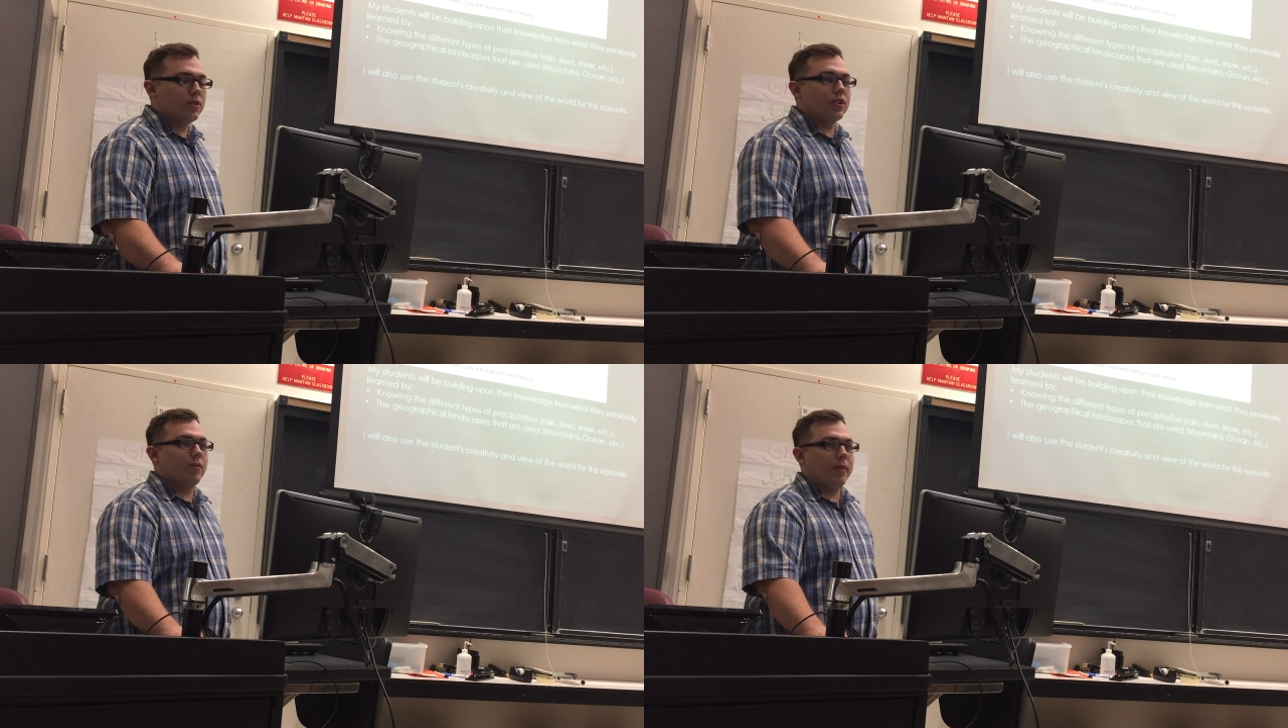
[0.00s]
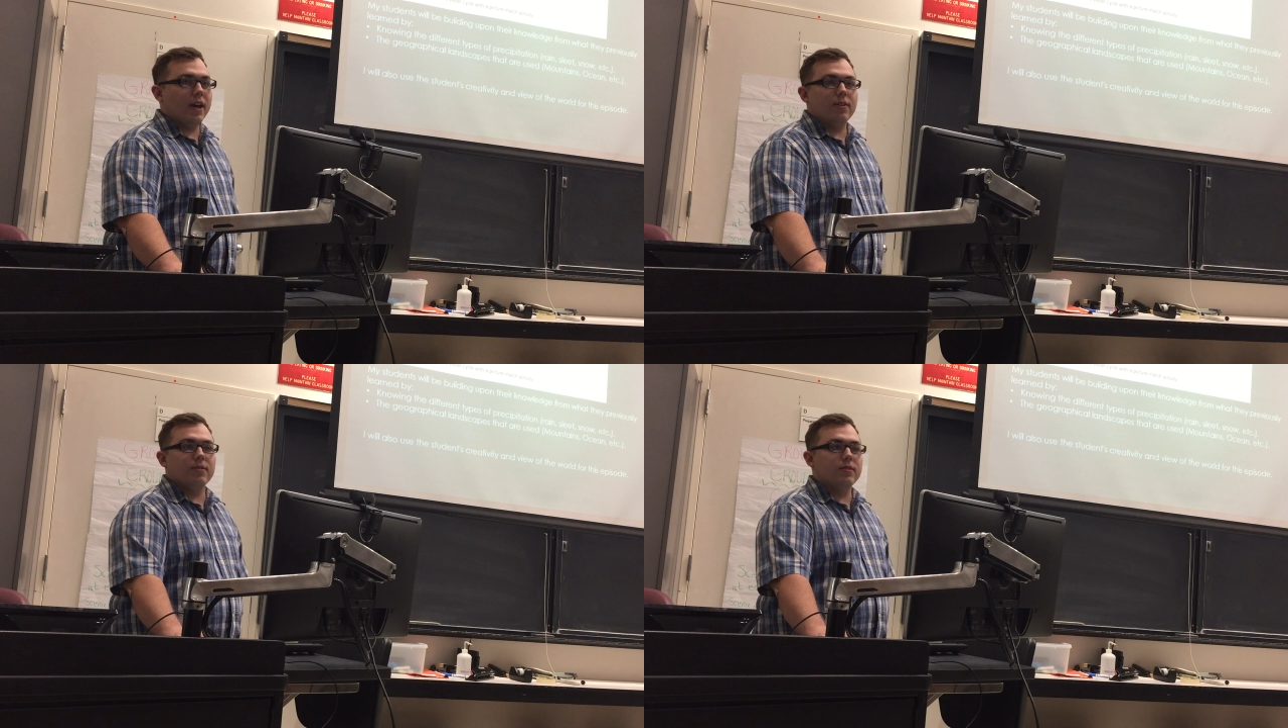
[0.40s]
which are
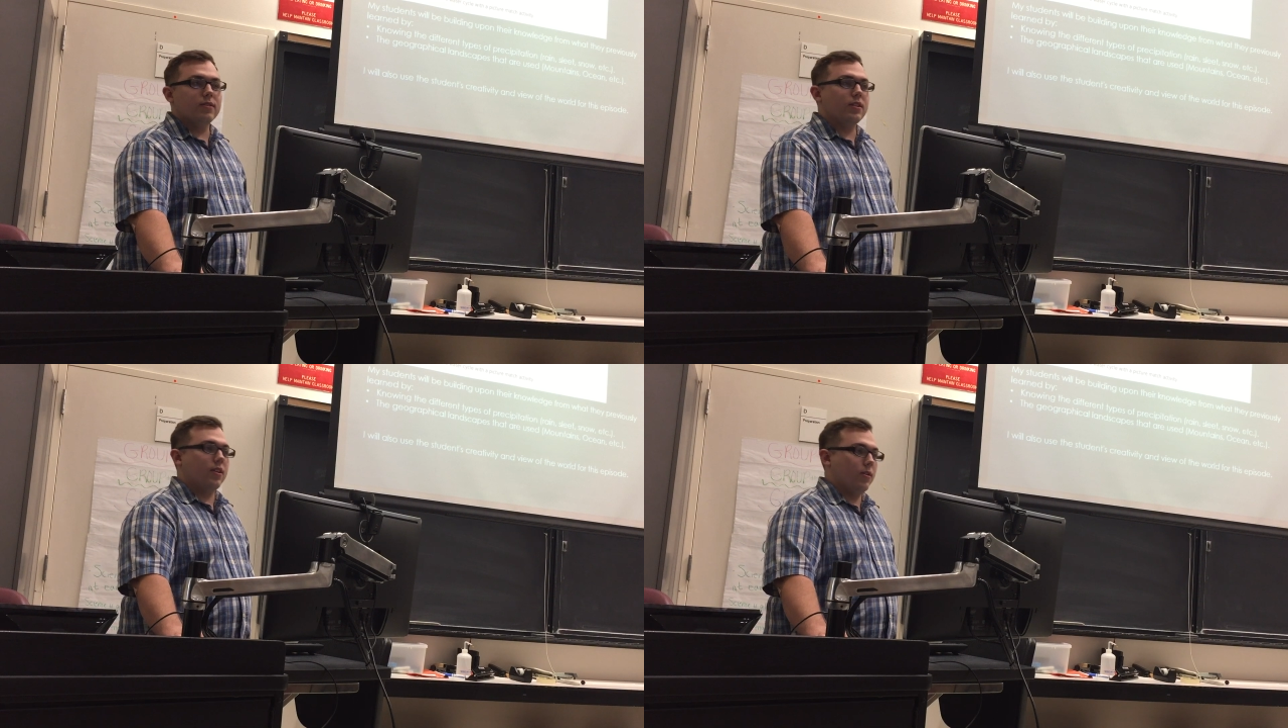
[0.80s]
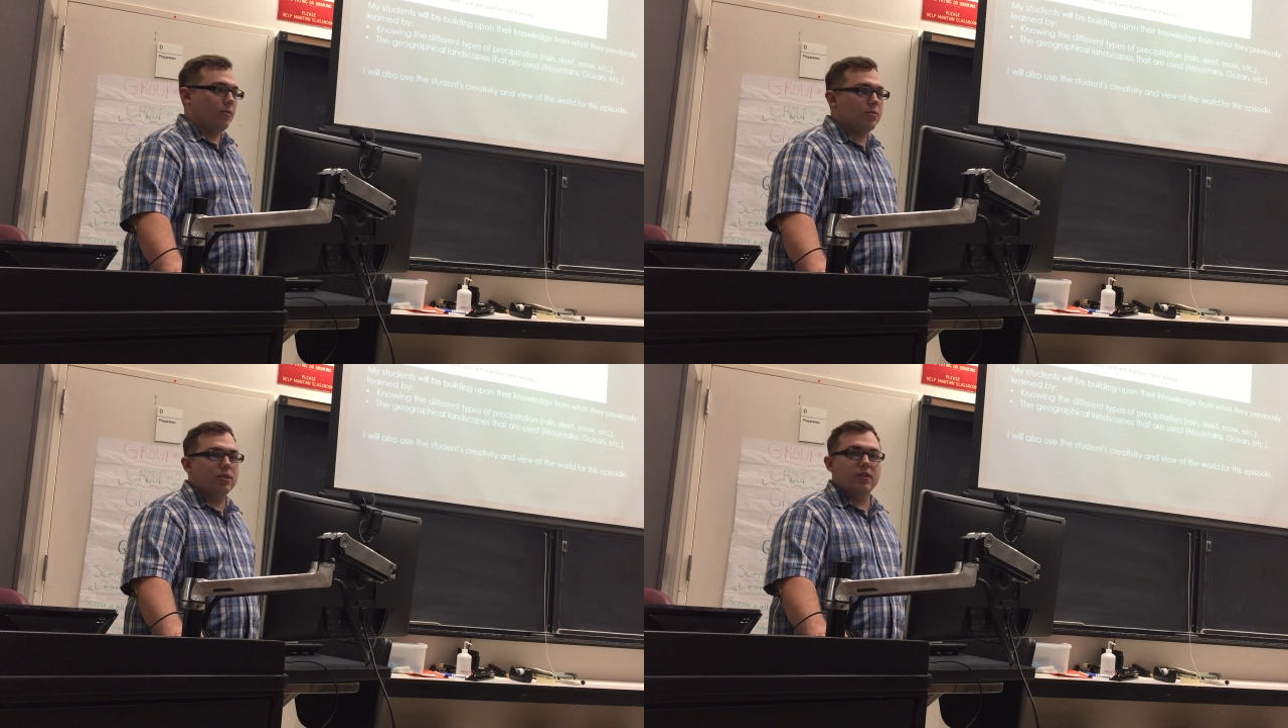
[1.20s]
mountains,
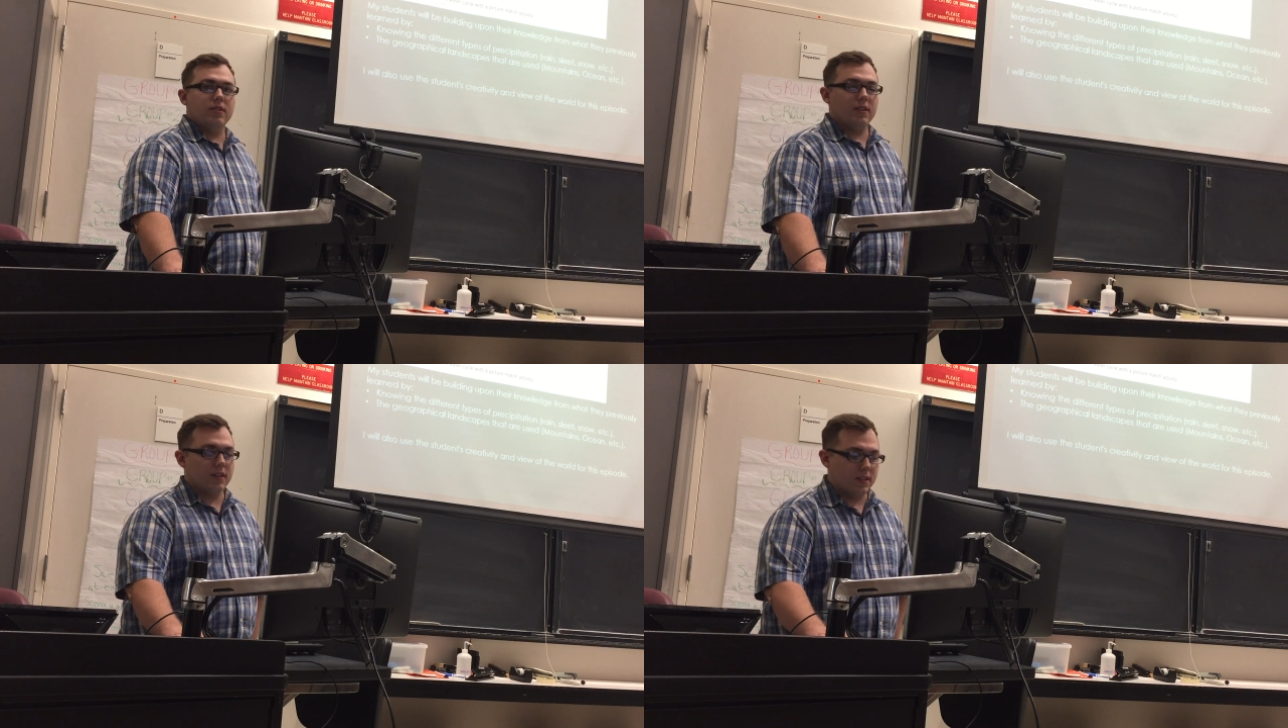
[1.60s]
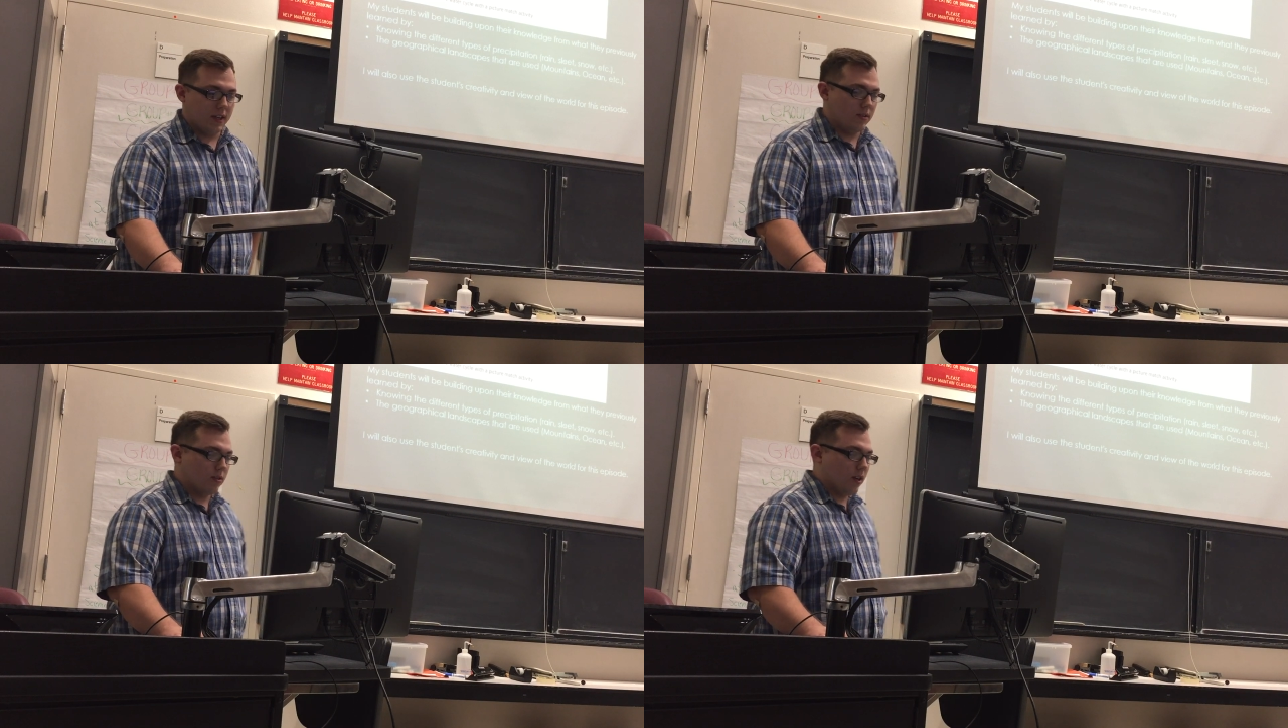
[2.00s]
oceans,
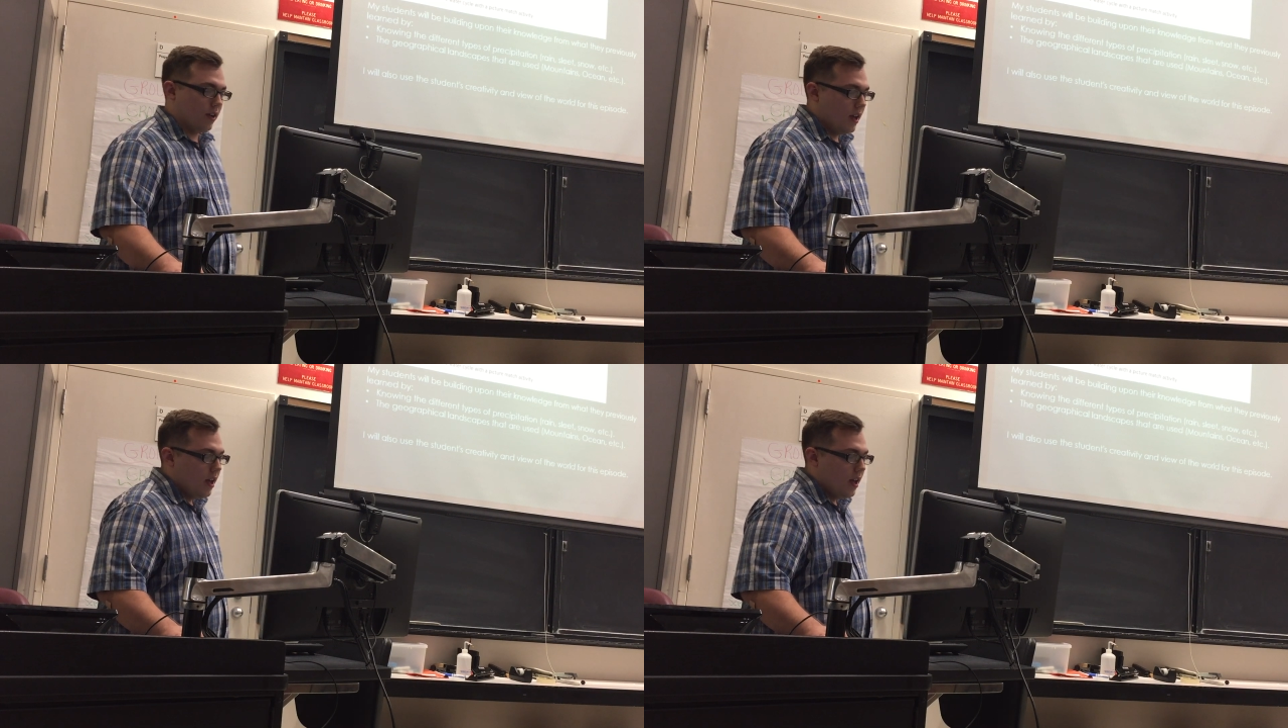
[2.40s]
etc.